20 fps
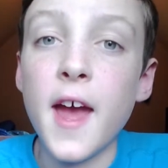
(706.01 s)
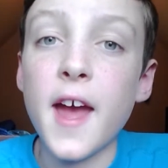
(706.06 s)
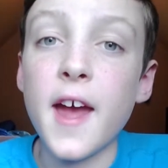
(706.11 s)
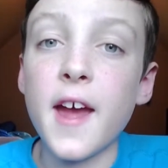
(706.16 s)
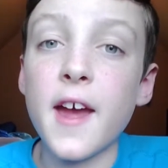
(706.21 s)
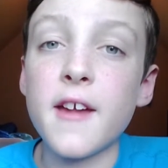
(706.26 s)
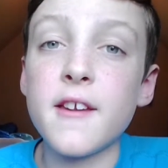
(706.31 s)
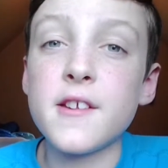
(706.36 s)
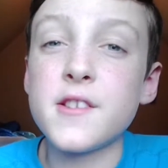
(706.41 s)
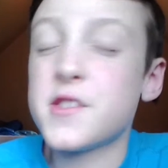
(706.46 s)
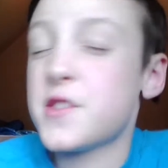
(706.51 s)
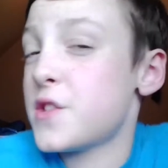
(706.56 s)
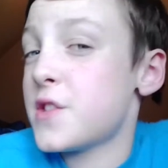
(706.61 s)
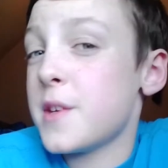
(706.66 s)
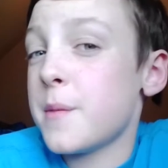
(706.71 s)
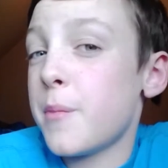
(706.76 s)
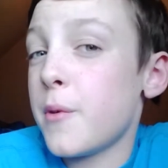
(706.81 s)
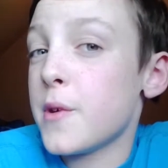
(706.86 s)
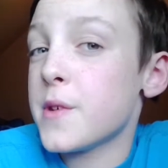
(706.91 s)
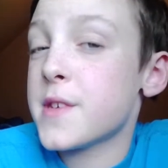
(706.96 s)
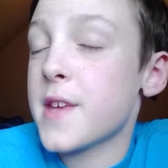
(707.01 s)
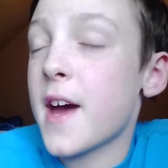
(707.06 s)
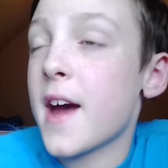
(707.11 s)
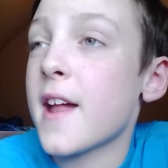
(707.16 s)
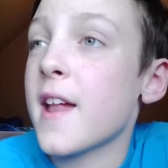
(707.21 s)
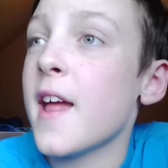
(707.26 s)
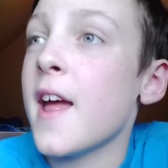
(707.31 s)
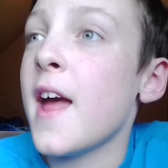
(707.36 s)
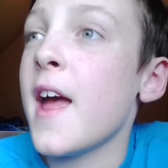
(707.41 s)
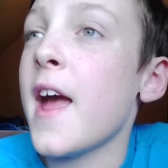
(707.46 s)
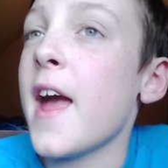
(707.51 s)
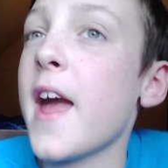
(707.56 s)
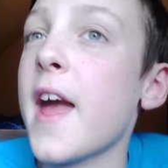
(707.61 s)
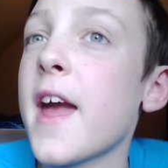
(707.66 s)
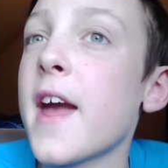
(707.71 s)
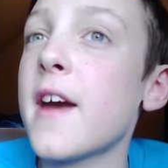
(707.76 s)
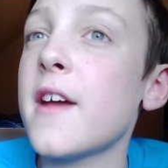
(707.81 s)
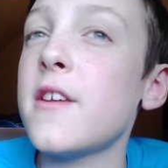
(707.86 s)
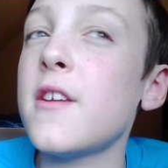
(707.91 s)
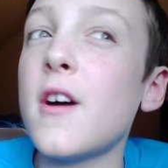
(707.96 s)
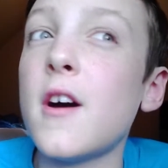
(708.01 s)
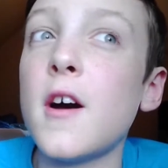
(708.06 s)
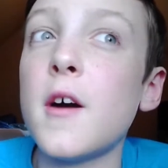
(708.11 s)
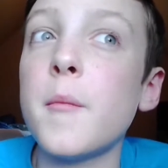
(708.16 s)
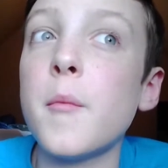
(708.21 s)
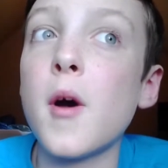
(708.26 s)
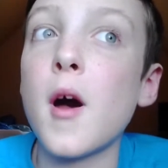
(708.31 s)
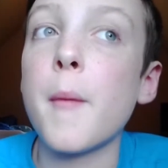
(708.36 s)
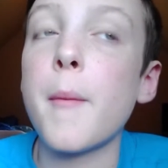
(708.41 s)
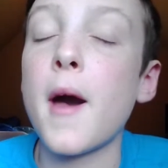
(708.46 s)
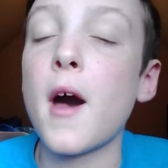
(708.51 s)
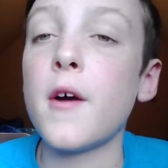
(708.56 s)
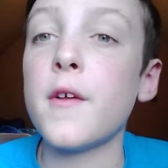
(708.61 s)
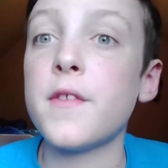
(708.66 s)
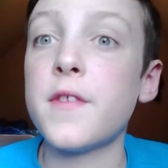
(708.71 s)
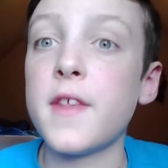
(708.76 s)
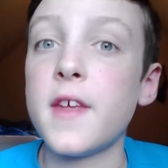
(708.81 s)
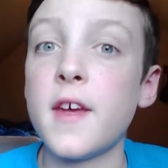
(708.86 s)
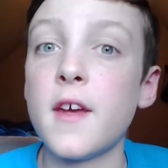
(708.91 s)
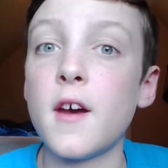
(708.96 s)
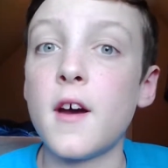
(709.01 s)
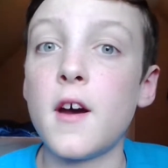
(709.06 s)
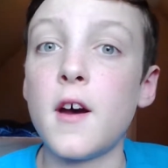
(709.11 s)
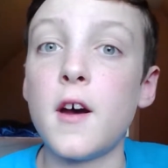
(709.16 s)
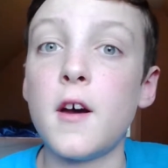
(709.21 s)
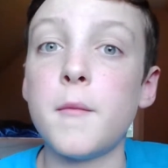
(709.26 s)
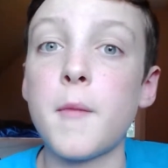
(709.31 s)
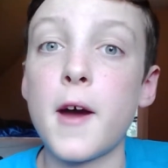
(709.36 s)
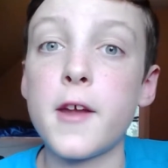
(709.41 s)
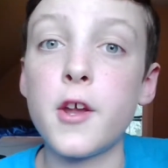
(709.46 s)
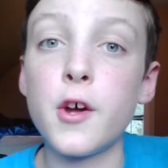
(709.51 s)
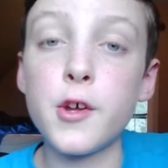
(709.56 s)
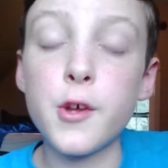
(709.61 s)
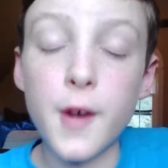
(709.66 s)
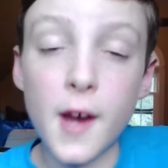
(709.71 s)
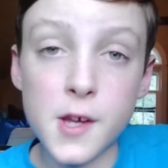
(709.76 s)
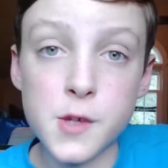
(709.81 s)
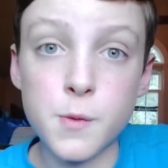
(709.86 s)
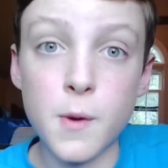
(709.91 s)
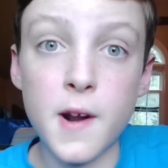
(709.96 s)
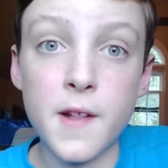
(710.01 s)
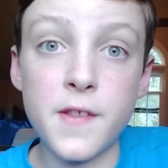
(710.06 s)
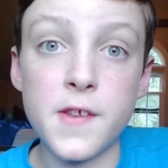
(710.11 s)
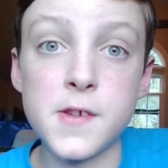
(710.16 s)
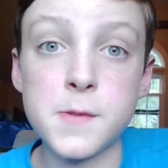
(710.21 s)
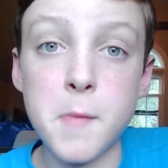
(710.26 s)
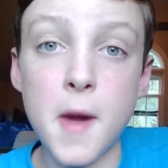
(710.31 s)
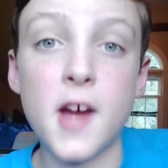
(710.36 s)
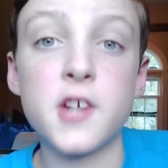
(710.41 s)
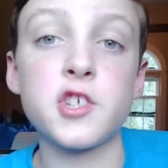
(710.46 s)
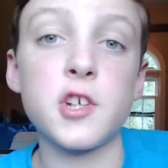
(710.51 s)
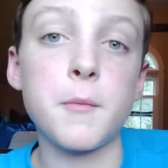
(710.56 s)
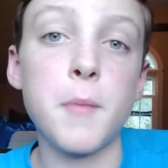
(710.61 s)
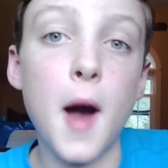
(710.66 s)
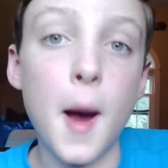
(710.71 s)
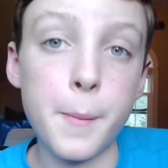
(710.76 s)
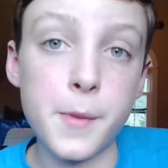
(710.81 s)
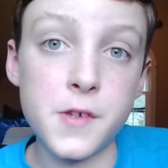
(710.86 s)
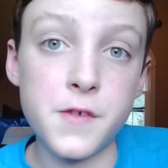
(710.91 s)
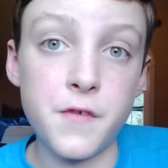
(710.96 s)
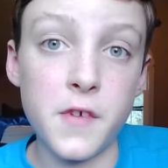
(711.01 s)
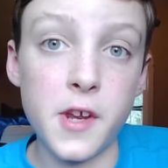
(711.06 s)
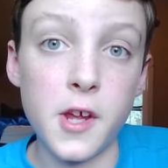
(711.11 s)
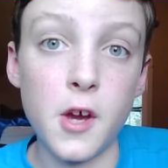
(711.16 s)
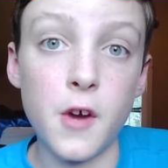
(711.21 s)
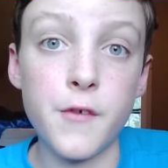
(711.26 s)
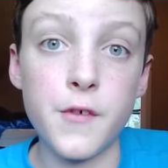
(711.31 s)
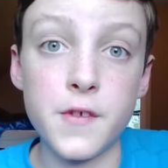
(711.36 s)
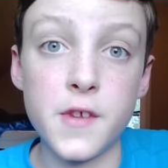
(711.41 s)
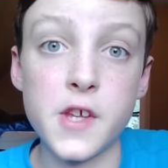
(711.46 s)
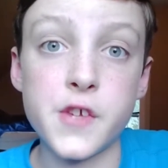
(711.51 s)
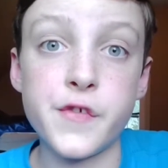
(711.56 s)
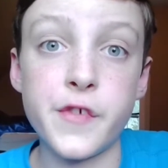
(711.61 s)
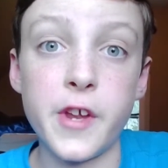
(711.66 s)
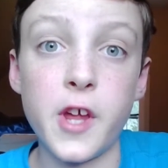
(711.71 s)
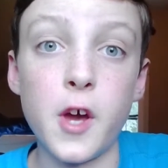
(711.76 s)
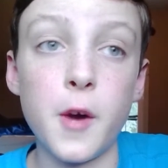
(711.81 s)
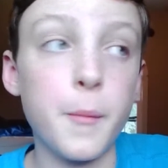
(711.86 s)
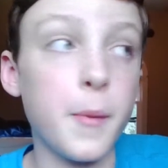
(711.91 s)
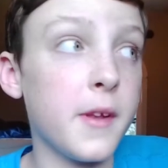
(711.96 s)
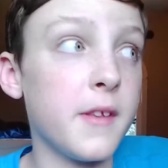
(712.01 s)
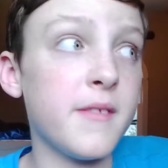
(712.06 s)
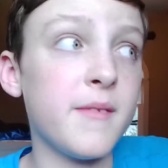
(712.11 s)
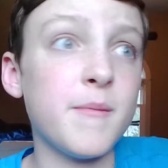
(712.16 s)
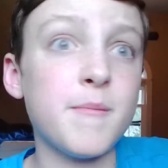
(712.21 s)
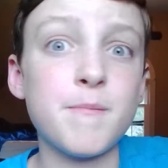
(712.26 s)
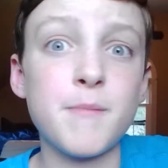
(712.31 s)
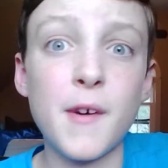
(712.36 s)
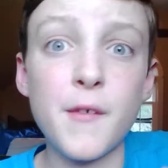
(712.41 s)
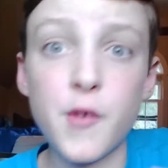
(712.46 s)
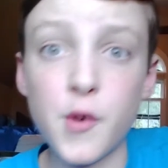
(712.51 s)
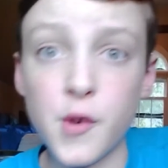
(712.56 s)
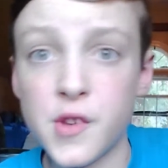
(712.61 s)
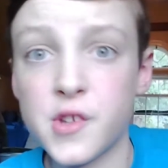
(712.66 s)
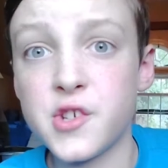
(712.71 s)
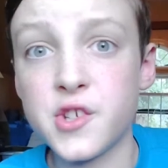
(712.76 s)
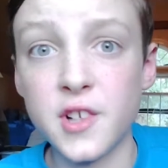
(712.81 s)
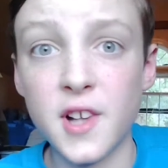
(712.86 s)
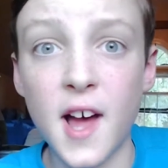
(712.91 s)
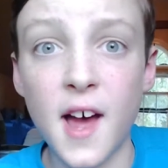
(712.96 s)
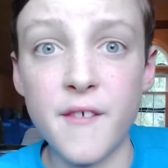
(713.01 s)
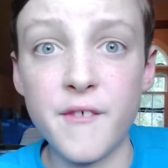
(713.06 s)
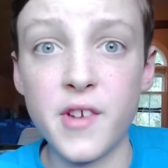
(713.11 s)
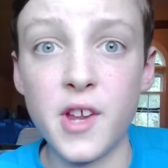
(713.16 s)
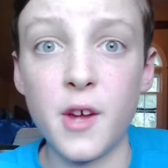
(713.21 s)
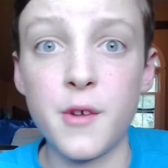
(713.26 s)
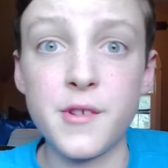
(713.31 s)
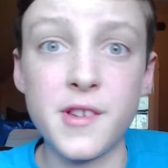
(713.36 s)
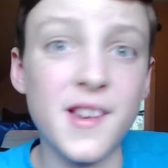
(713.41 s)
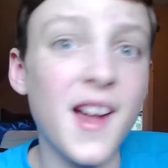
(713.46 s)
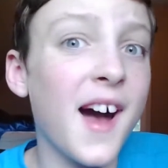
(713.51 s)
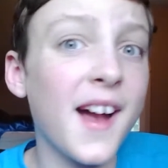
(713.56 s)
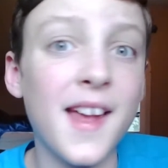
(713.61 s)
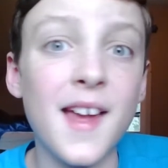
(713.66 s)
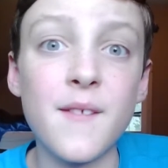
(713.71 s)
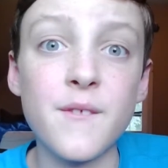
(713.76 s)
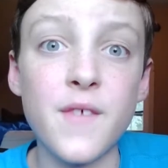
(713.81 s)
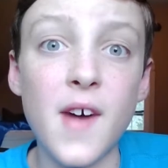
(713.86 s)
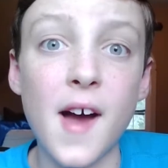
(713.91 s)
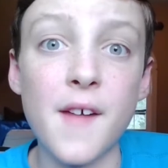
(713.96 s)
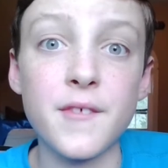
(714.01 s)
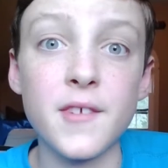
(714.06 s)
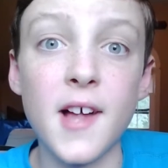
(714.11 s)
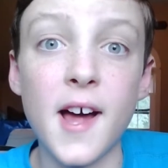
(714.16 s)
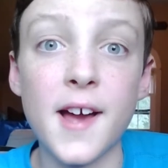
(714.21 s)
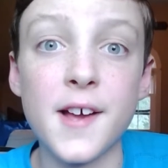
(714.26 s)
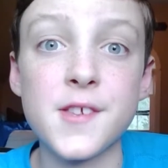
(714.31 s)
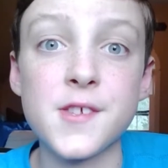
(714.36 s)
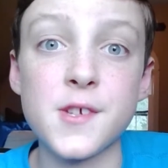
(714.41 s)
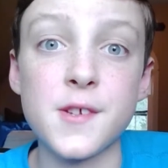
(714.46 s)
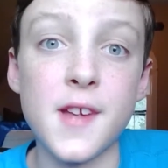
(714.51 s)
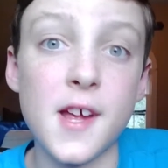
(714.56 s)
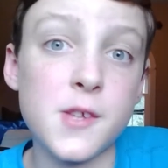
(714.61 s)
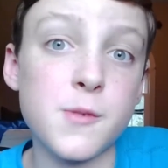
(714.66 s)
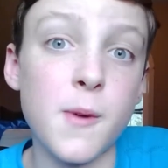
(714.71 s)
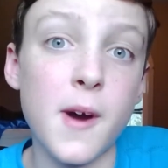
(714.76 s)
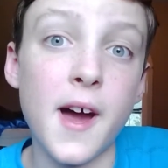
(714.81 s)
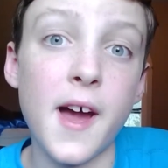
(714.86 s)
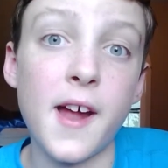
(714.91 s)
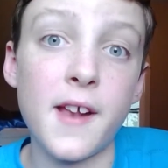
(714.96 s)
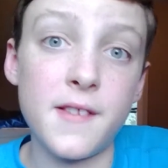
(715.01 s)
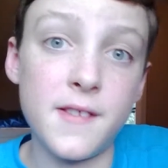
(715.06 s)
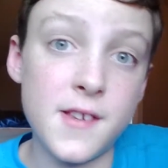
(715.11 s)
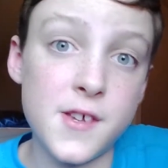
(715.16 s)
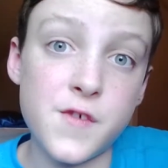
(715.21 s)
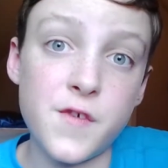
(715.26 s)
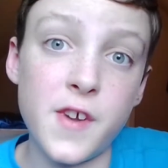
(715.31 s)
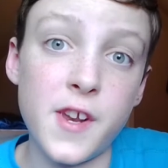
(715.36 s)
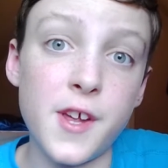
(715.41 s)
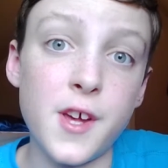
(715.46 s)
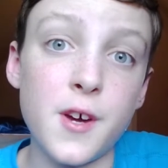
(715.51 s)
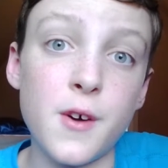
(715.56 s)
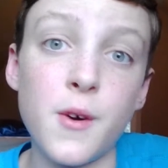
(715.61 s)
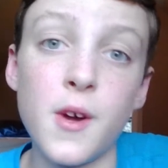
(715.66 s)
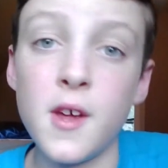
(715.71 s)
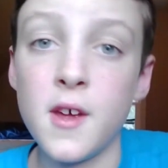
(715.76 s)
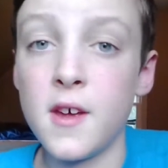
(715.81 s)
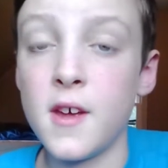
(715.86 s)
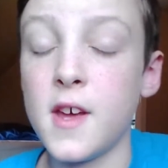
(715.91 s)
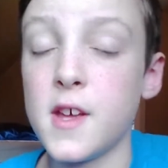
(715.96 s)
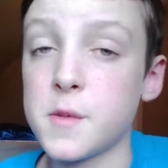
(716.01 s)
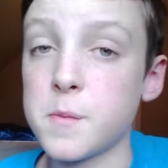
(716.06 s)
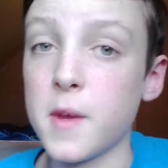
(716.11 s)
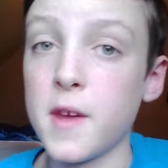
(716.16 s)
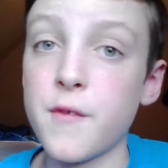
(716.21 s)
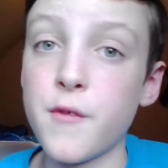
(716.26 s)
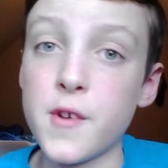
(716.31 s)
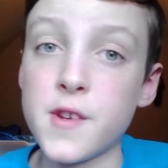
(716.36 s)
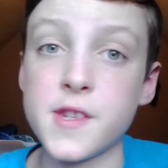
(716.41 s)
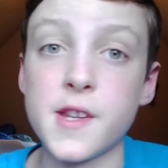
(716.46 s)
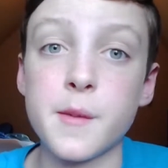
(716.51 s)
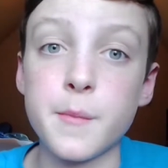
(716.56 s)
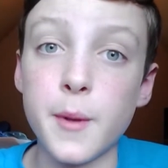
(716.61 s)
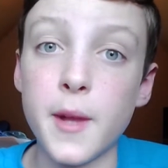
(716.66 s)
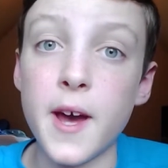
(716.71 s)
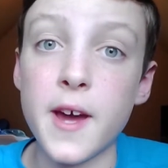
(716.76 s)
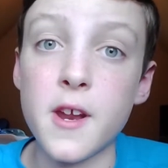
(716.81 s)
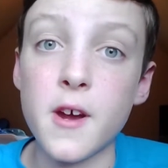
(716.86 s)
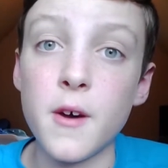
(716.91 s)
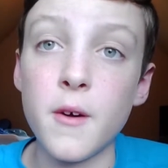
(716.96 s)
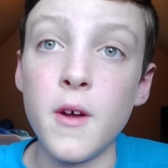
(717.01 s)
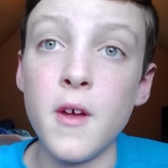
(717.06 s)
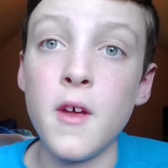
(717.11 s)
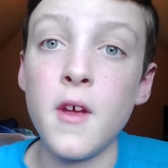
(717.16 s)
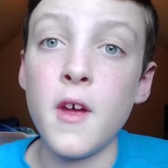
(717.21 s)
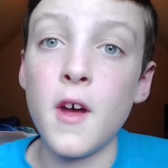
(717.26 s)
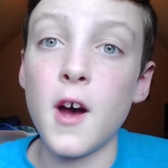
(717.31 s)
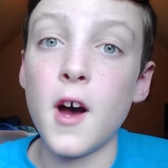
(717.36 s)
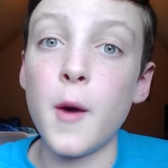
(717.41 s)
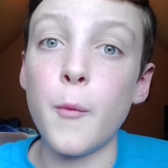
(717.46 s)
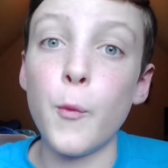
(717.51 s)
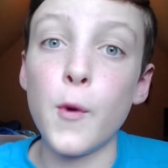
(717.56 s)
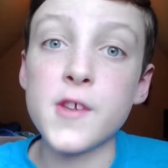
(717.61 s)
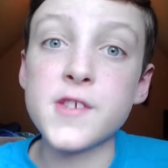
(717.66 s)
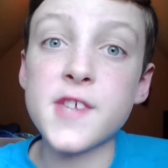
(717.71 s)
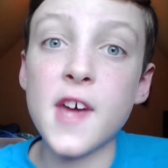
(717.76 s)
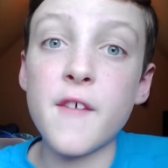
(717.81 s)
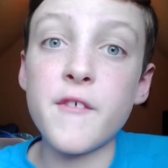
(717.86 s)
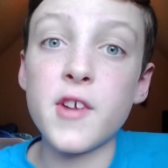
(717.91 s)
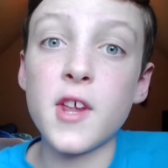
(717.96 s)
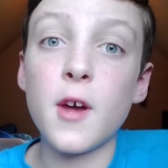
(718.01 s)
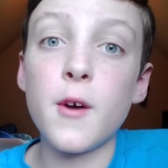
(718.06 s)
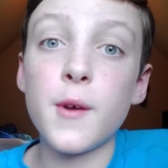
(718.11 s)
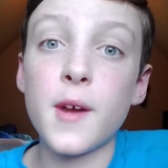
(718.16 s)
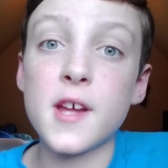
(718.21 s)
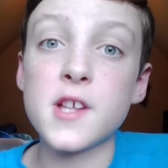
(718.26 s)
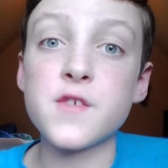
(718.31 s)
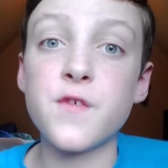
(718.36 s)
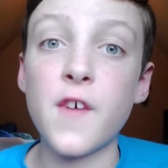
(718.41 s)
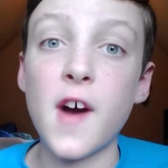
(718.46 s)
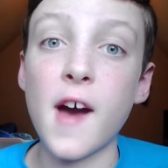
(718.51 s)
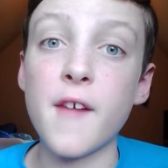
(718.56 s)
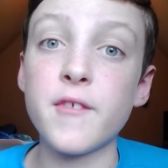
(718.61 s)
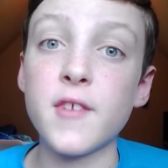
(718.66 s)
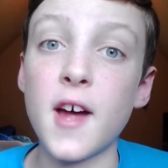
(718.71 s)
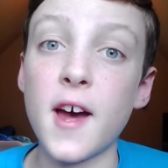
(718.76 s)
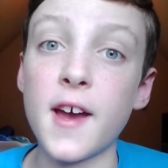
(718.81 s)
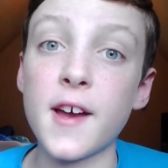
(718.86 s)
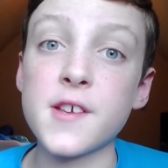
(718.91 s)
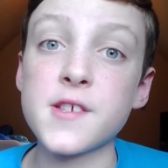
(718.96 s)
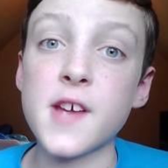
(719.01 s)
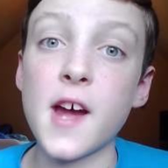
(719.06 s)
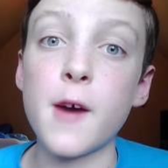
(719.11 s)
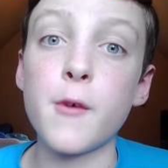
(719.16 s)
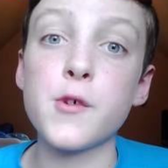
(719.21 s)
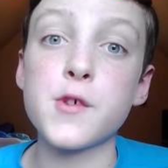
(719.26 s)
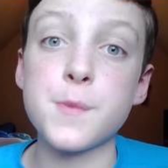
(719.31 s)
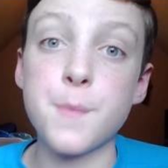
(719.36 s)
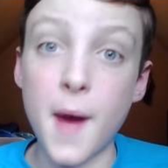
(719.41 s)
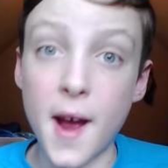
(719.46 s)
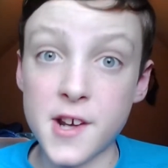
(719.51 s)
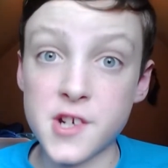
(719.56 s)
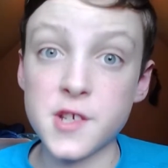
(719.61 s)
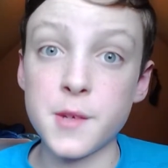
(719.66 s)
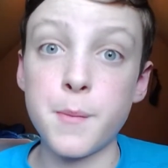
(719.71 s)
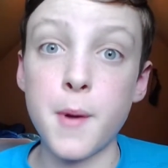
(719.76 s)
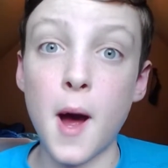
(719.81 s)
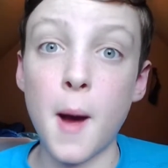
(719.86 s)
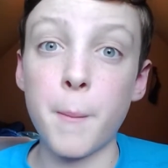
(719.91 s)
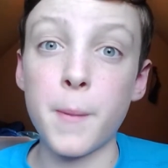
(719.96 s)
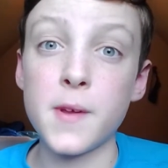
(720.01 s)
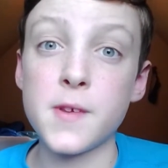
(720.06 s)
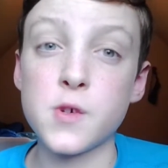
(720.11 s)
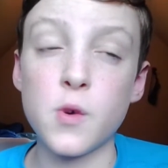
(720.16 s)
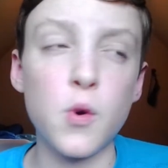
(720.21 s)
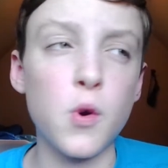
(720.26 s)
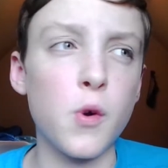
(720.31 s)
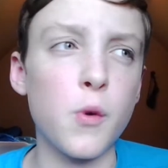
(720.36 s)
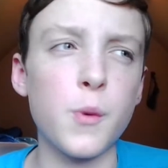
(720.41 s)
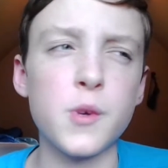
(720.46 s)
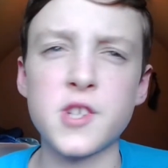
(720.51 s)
and it's as simple as that. And about the I know you guys wanted the Smashing Poppets video for this video, but my 4th of July video did not get 5 likes, so that's why I had this video is me freezing Play-Doh. Once that video gets 5 likes, I will smash the Poppets, or